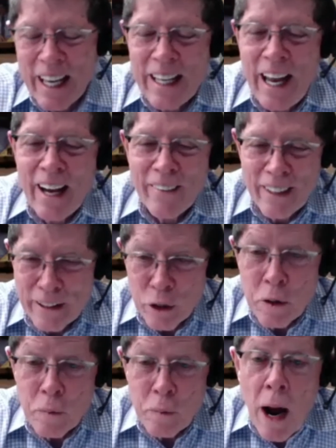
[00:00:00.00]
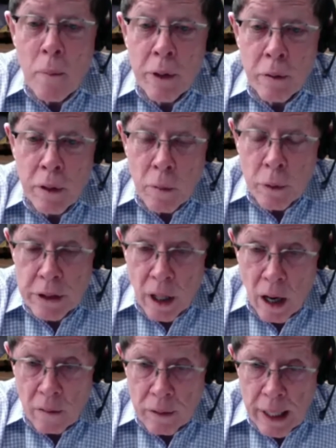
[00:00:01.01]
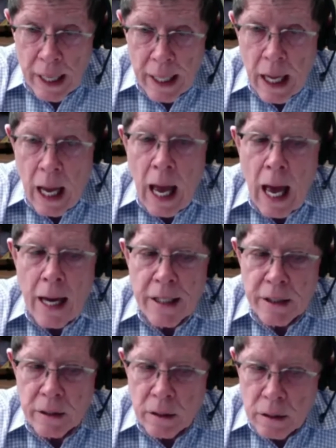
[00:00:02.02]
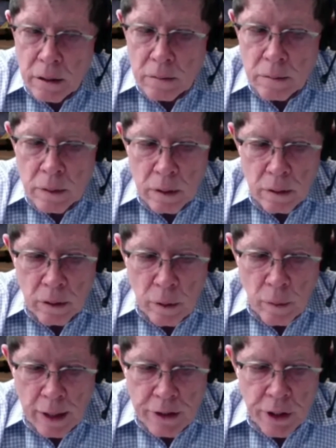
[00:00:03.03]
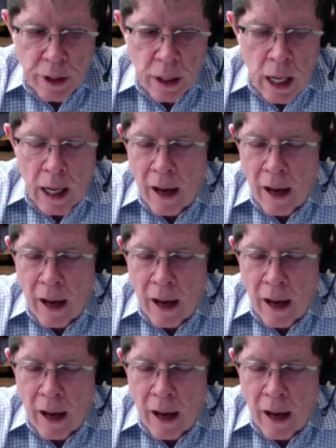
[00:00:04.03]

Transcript: Now, so the problem we, that we solve, okay, and it's a little a little nuanced here.